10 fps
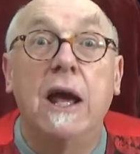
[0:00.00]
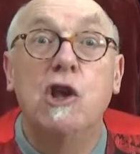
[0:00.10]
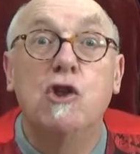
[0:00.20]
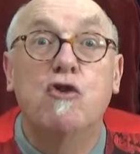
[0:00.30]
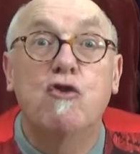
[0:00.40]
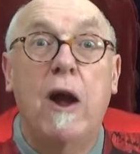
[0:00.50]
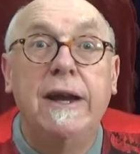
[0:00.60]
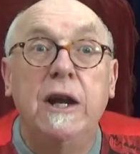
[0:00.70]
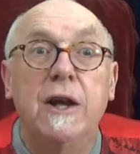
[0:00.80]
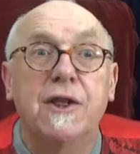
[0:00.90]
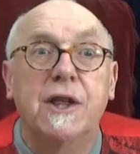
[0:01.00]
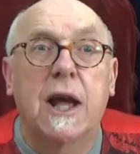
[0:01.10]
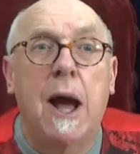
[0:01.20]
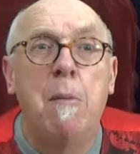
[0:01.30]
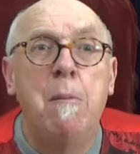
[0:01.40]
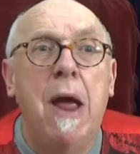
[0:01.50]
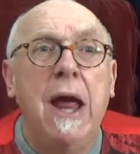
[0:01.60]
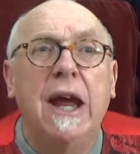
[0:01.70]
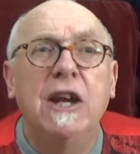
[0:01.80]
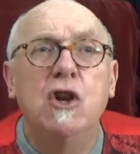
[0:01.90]
his trainers come
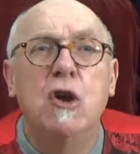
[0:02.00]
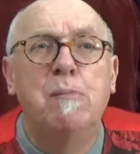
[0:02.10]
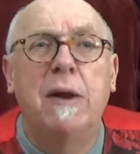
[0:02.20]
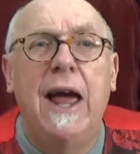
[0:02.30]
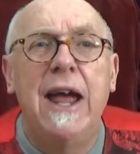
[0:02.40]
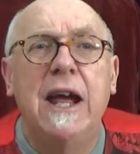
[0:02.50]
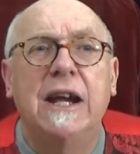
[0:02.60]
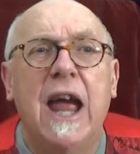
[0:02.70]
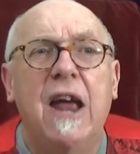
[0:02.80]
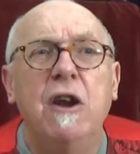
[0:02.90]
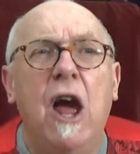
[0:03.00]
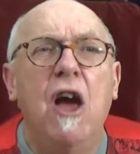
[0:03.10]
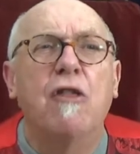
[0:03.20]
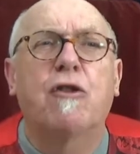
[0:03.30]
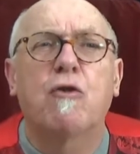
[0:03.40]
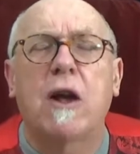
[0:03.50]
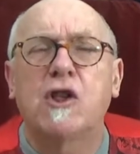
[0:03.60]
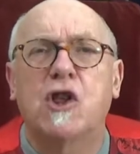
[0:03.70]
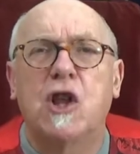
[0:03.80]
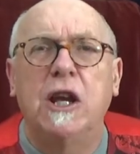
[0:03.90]
into play again,
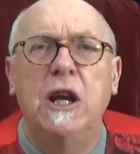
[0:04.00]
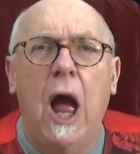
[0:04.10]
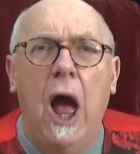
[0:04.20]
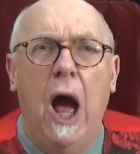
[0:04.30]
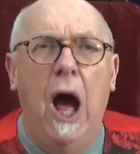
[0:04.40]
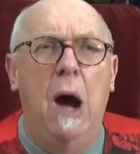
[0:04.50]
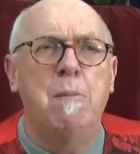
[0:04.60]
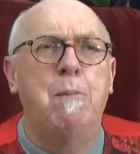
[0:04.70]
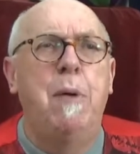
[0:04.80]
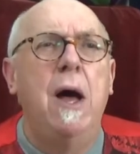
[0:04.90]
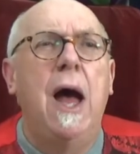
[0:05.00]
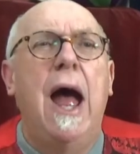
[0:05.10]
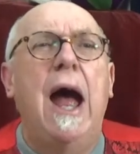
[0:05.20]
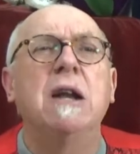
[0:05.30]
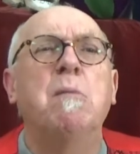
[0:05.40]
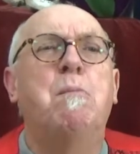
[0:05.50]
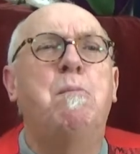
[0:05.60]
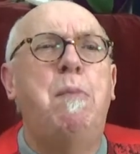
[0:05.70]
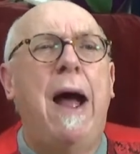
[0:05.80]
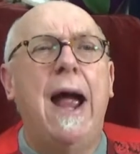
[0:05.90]
thrusting up and
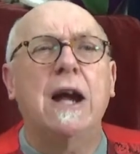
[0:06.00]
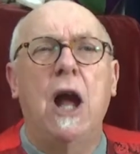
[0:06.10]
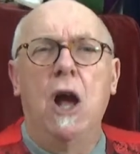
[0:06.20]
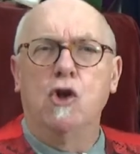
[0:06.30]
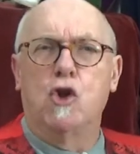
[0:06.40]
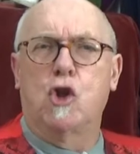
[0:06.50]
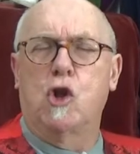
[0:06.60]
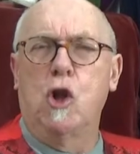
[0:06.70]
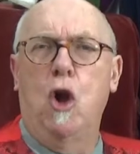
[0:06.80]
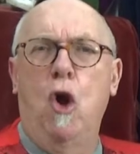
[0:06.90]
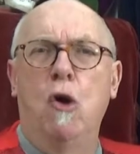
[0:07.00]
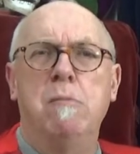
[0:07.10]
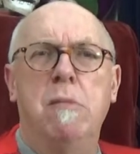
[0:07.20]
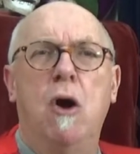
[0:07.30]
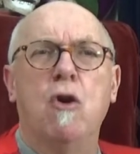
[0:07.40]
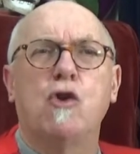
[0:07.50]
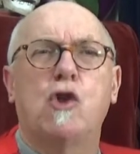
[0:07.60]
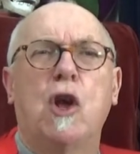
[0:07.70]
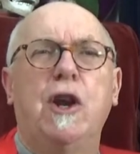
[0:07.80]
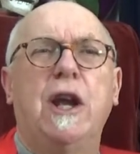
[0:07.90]
back, slow
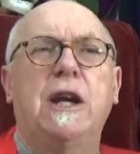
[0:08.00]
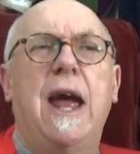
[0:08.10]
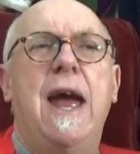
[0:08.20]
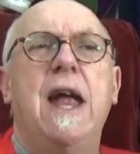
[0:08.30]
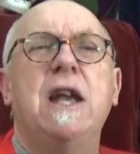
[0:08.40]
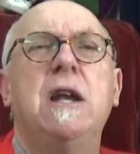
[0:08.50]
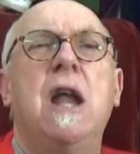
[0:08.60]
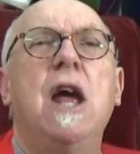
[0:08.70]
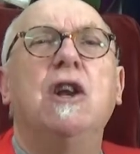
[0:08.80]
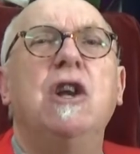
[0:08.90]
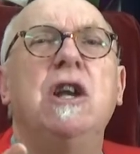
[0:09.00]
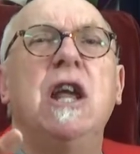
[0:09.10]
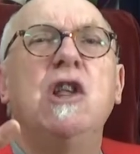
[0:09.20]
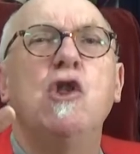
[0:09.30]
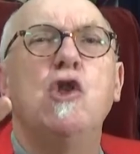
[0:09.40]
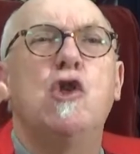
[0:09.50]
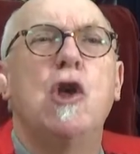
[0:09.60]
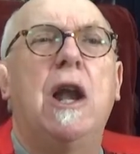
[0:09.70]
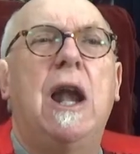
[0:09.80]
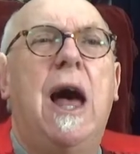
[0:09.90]
motion again,
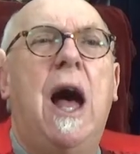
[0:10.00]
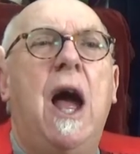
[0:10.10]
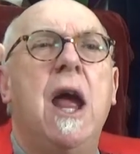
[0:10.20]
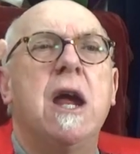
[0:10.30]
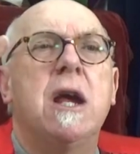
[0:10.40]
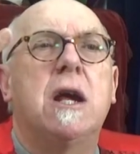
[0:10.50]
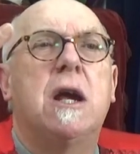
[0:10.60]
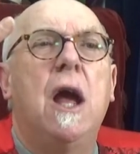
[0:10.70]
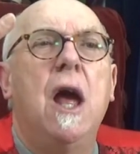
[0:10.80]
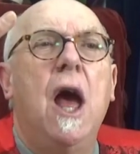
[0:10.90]
ninja-like.